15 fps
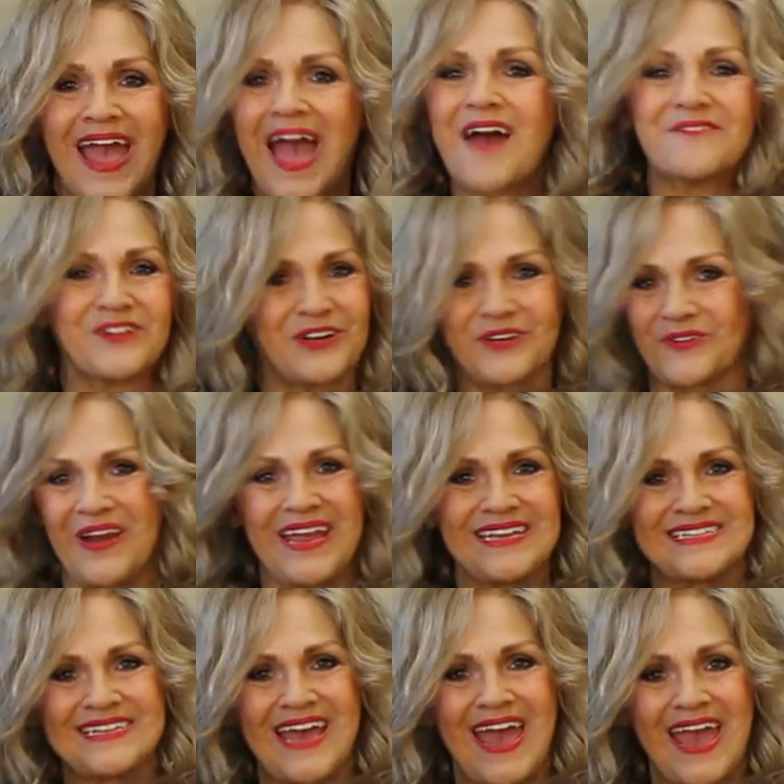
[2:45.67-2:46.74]
Have a
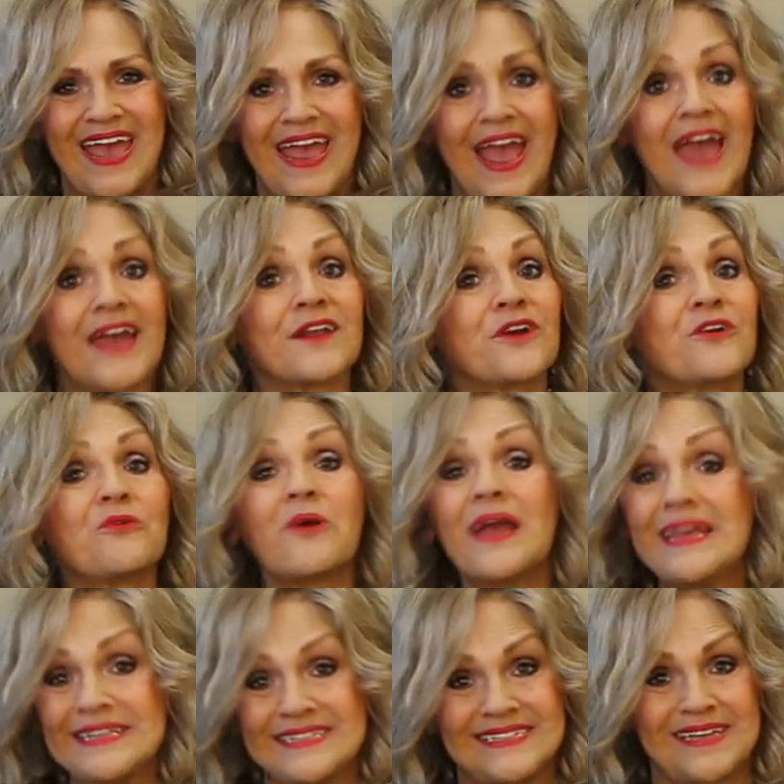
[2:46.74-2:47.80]
great day and a
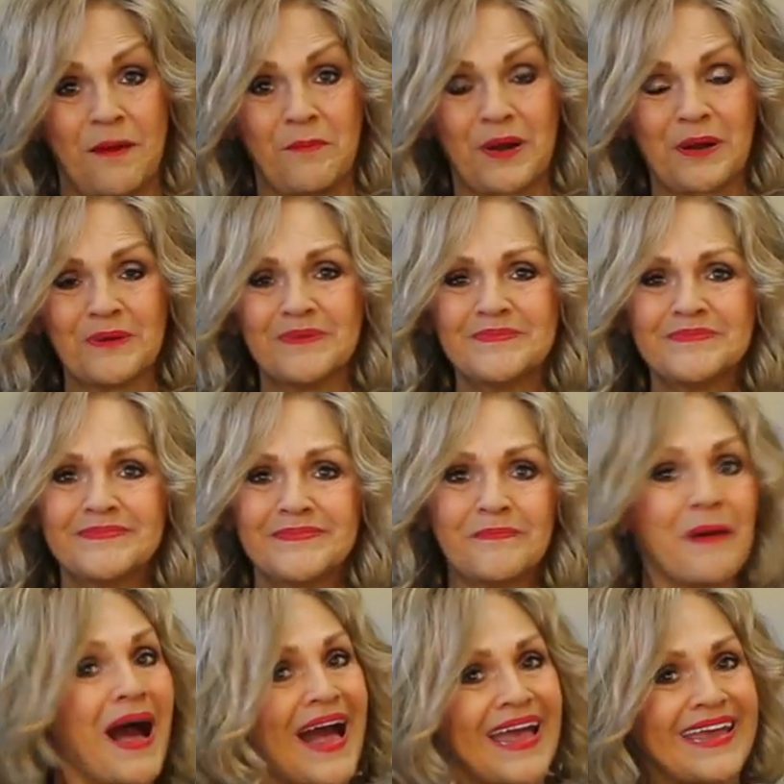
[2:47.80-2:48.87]
great summer.
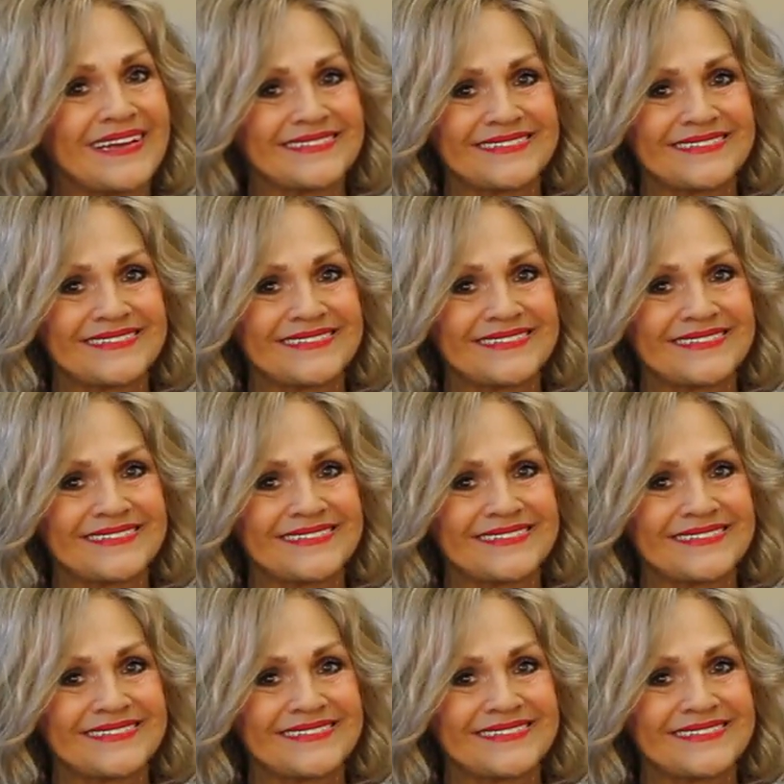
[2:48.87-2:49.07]
Bye.